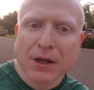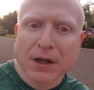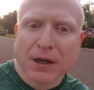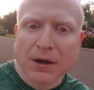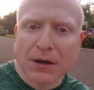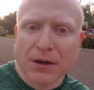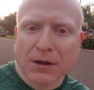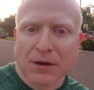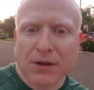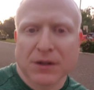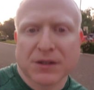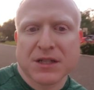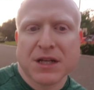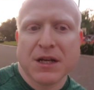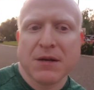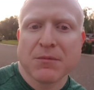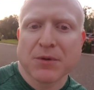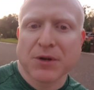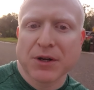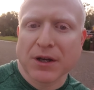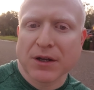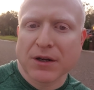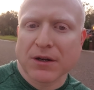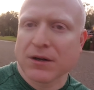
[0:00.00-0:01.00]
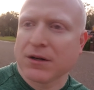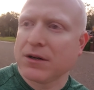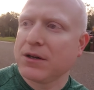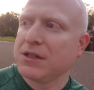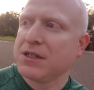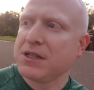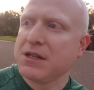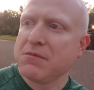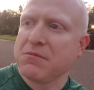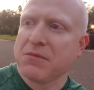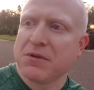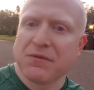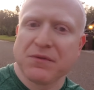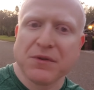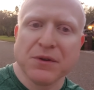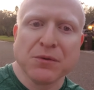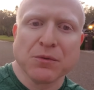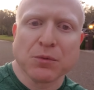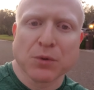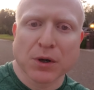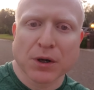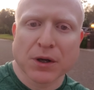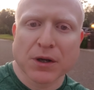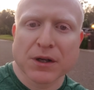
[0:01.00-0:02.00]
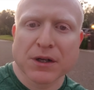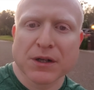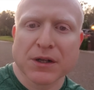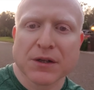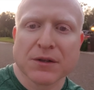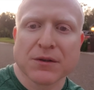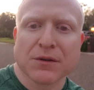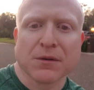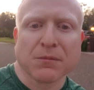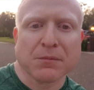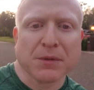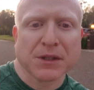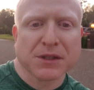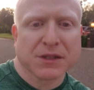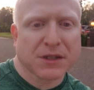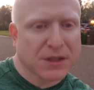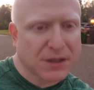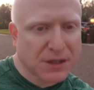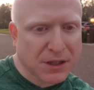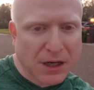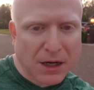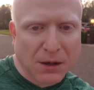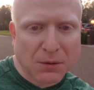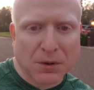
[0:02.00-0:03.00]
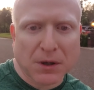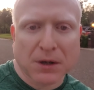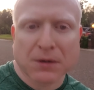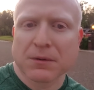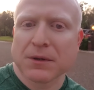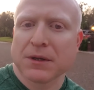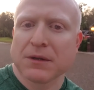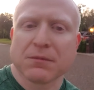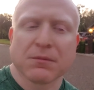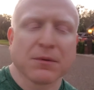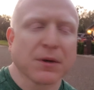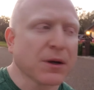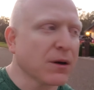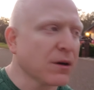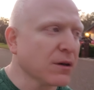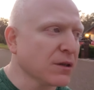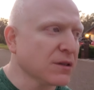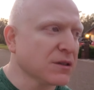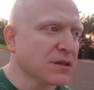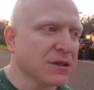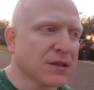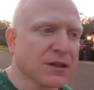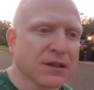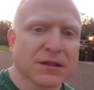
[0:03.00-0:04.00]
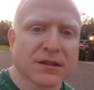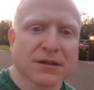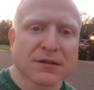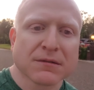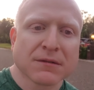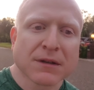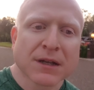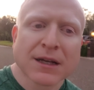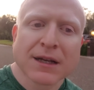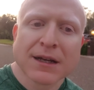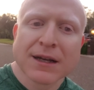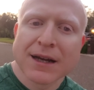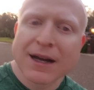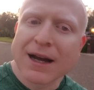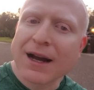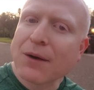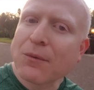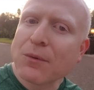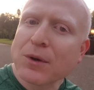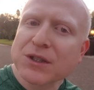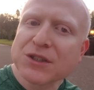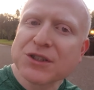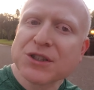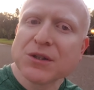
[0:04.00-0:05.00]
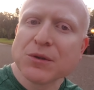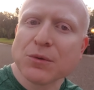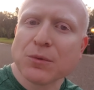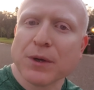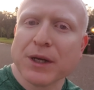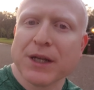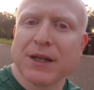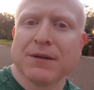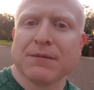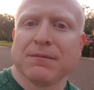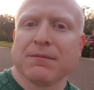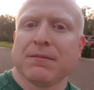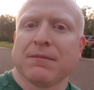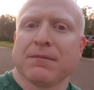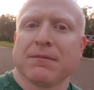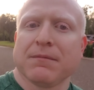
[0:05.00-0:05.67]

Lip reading: on our team or not on our team, if you work on another business that I work with, regardless of this, I want you to win.